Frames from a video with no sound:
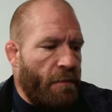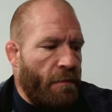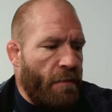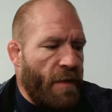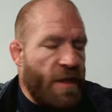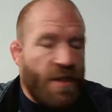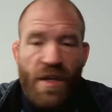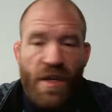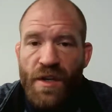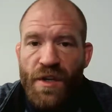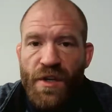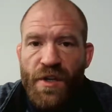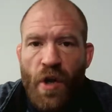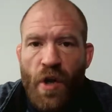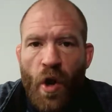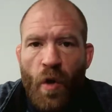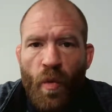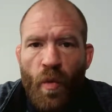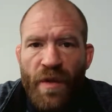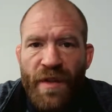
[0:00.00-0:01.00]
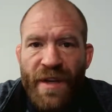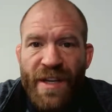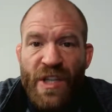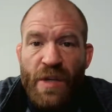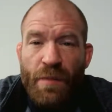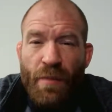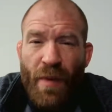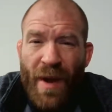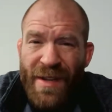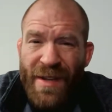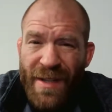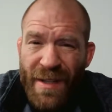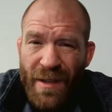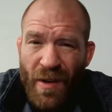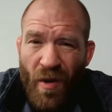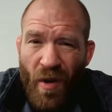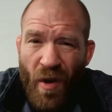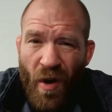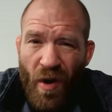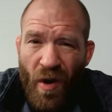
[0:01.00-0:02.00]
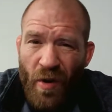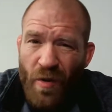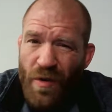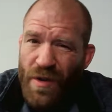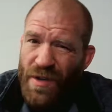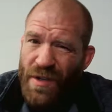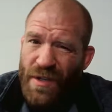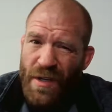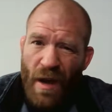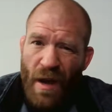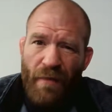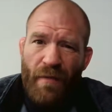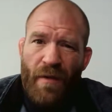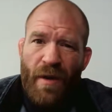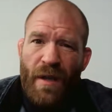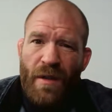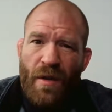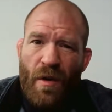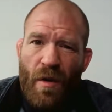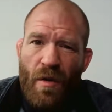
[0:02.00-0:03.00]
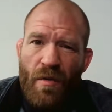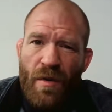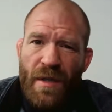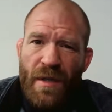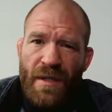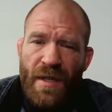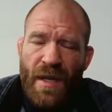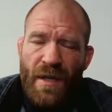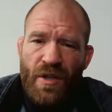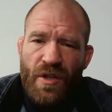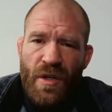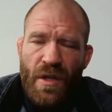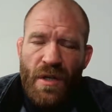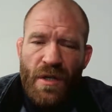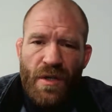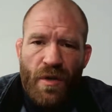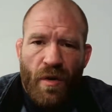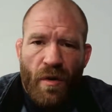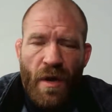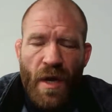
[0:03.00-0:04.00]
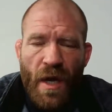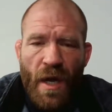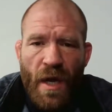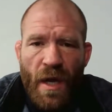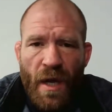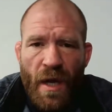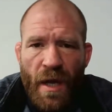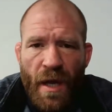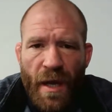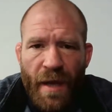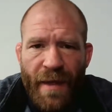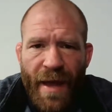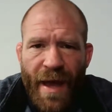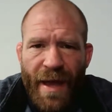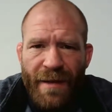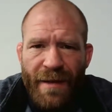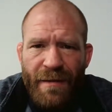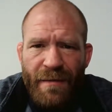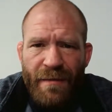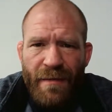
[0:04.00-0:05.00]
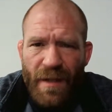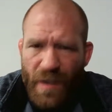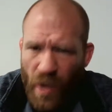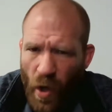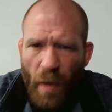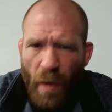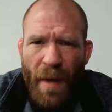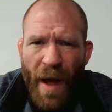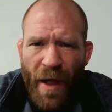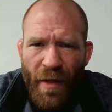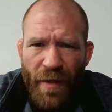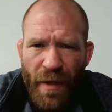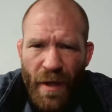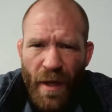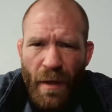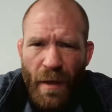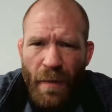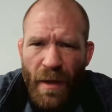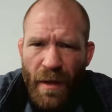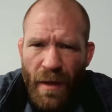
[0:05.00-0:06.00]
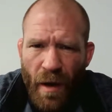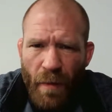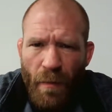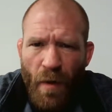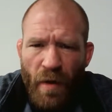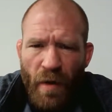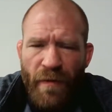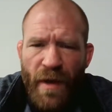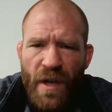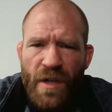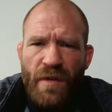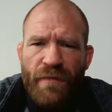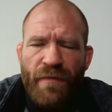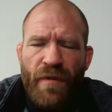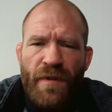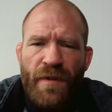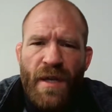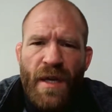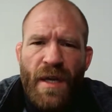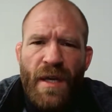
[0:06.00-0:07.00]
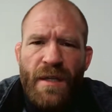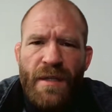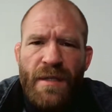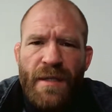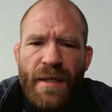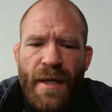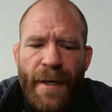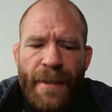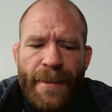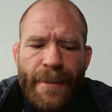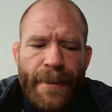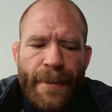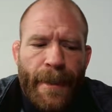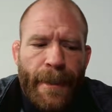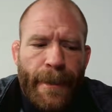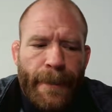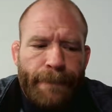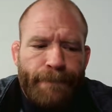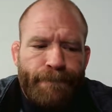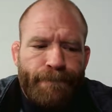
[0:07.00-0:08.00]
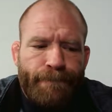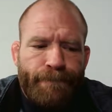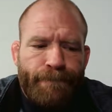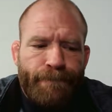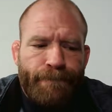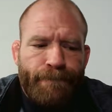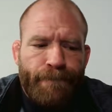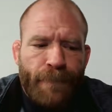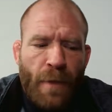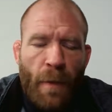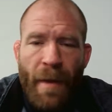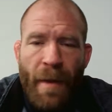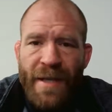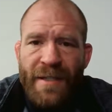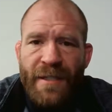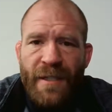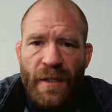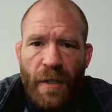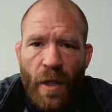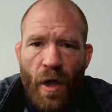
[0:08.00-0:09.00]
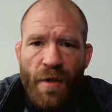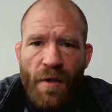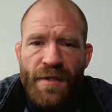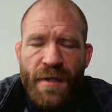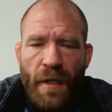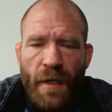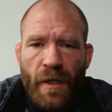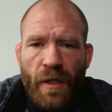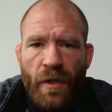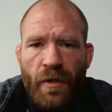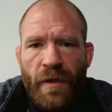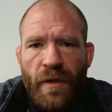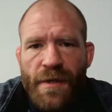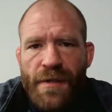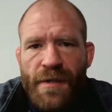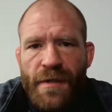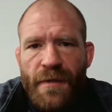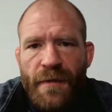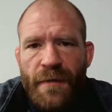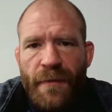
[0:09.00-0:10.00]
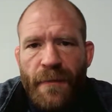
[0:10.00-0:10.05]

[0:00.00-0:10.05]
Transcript: is concerned with expressing their heart or discovering their own intentions, or in that it's all about them and their motivation for things, that they're basically lost and clueless.